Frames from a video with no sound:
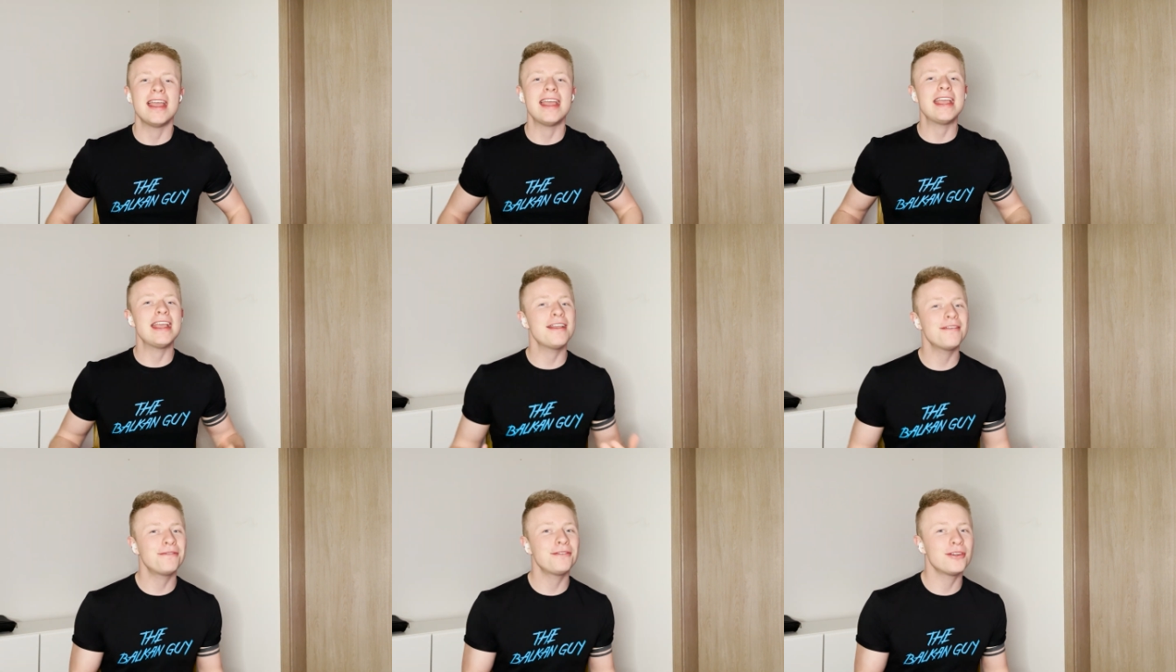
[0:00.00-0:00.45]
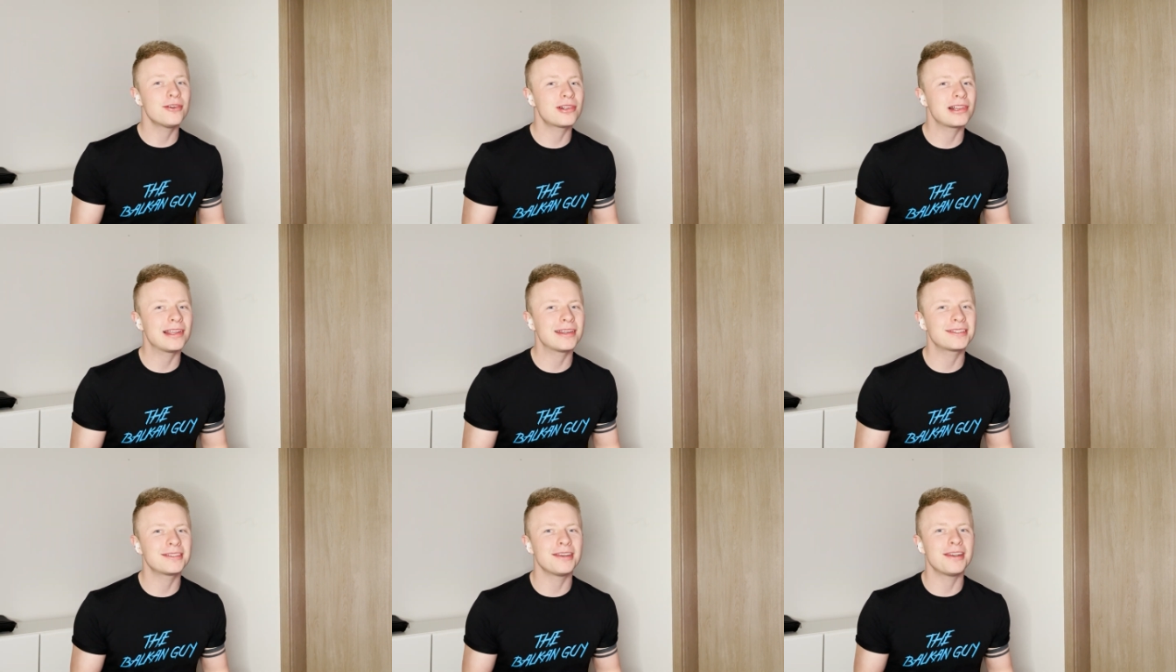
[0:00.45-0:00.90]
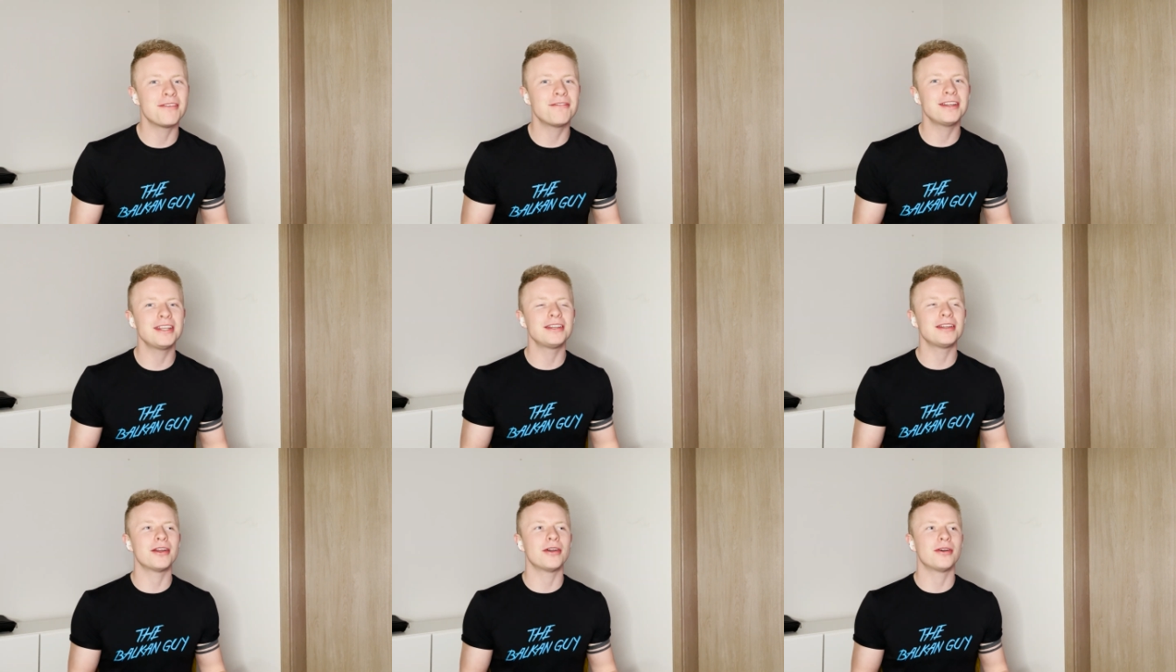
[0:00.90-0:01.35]
If you clicked on a
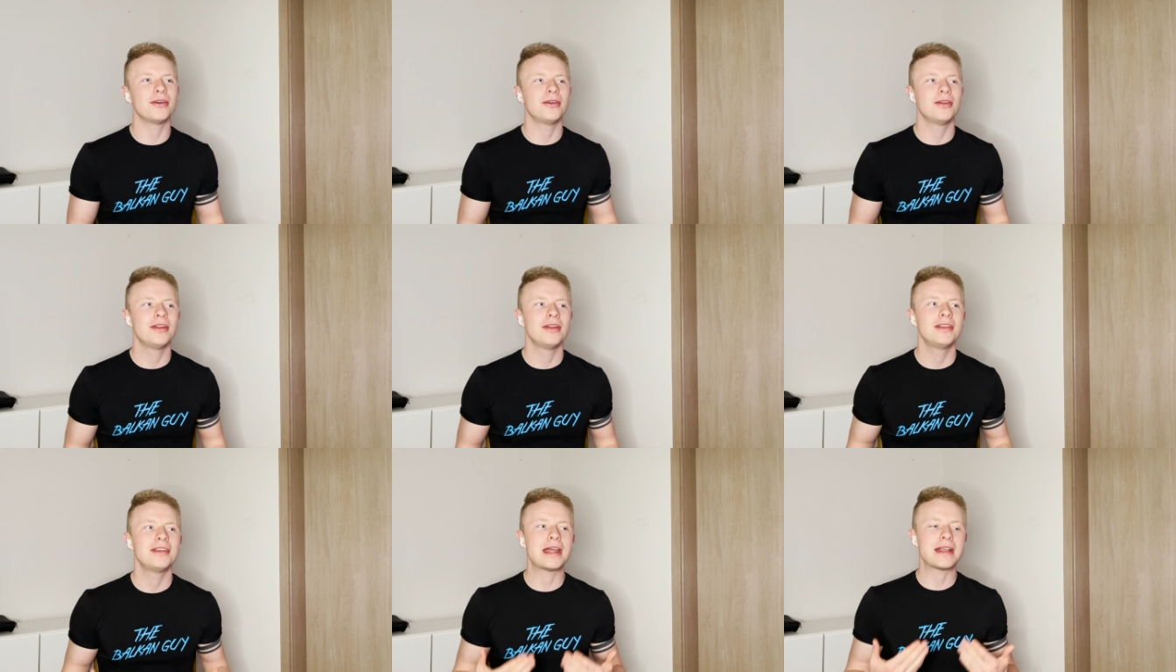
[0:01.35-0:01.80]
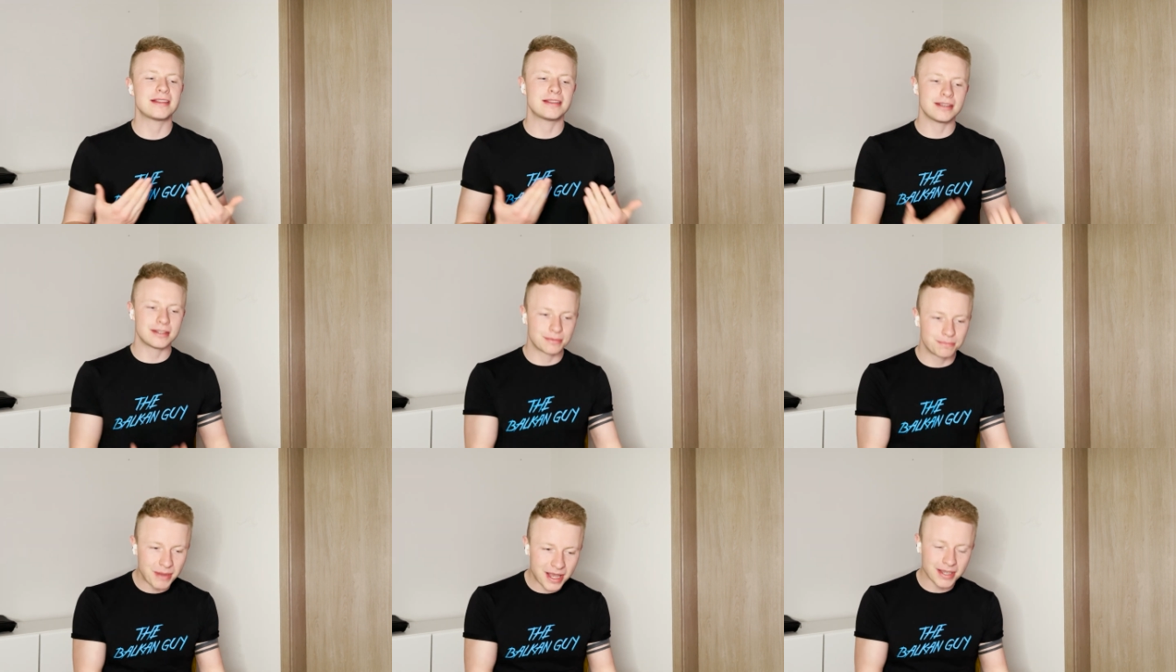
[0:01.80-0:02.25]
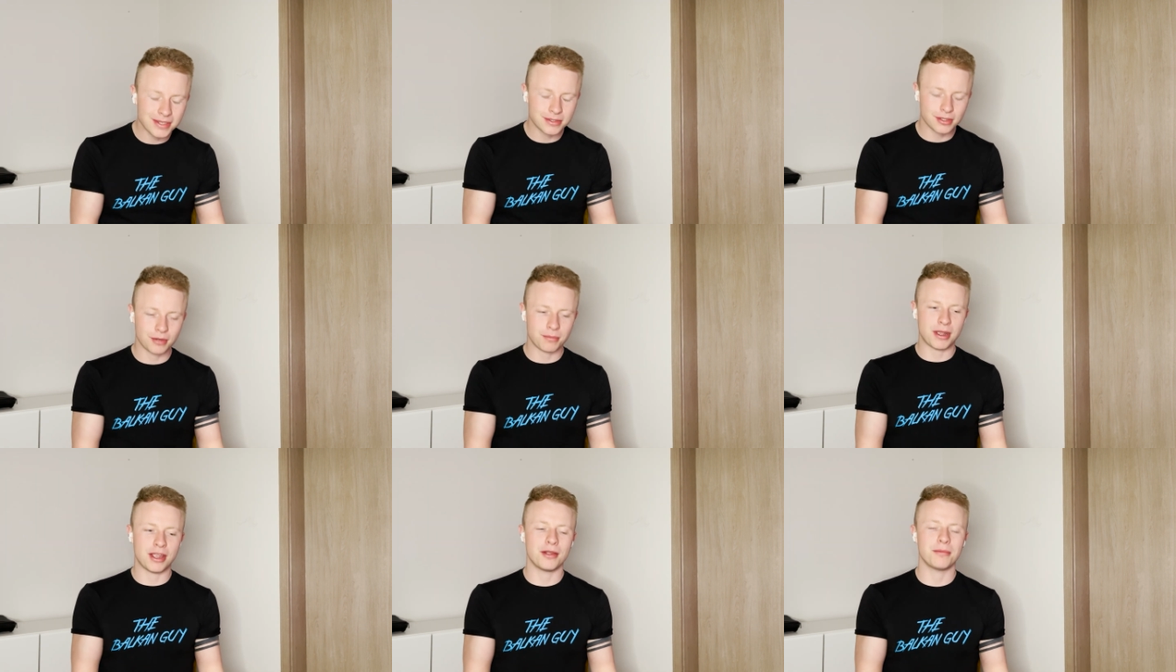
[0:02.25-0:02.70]
video that is based
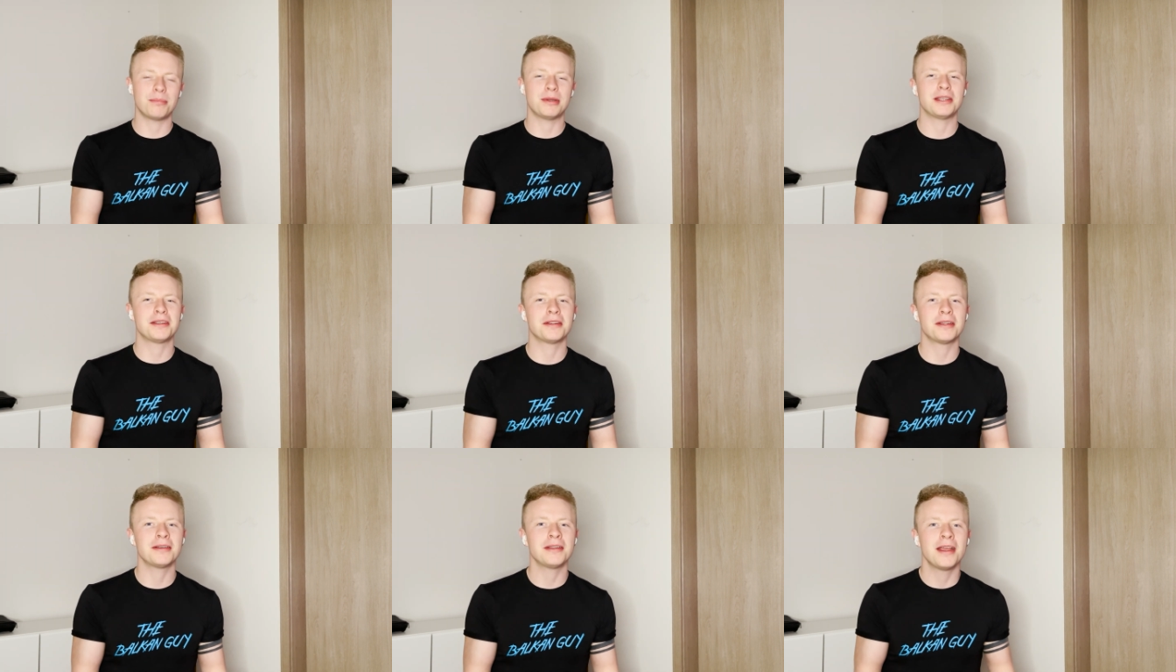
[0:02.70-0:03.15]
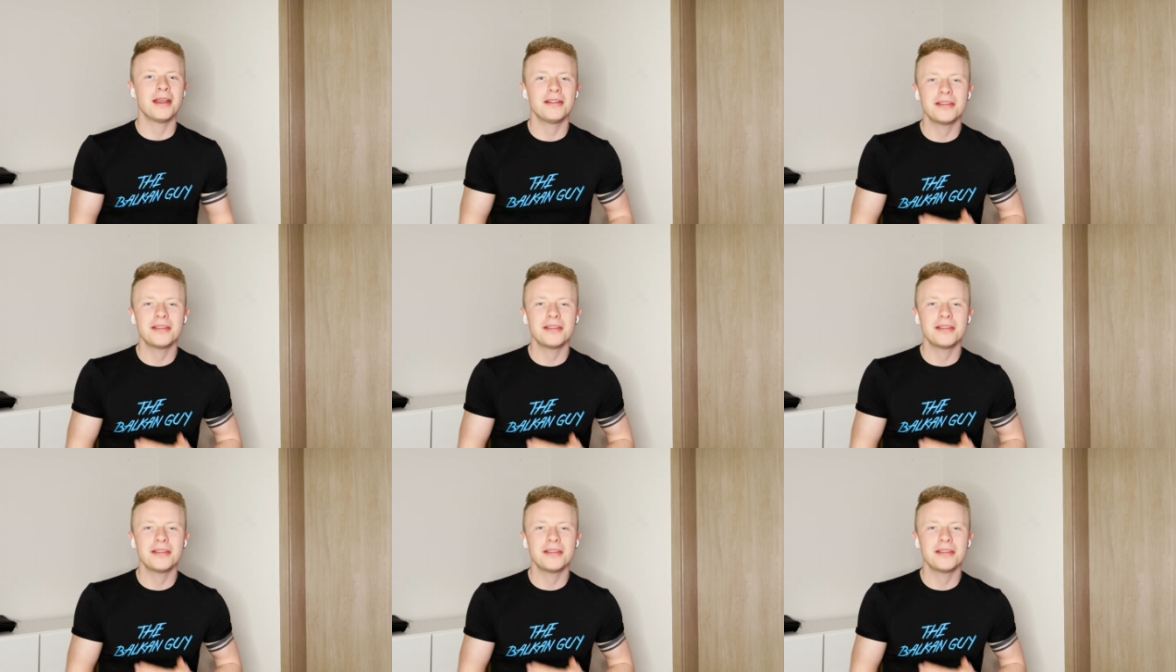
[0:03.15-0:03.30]
on my opinion,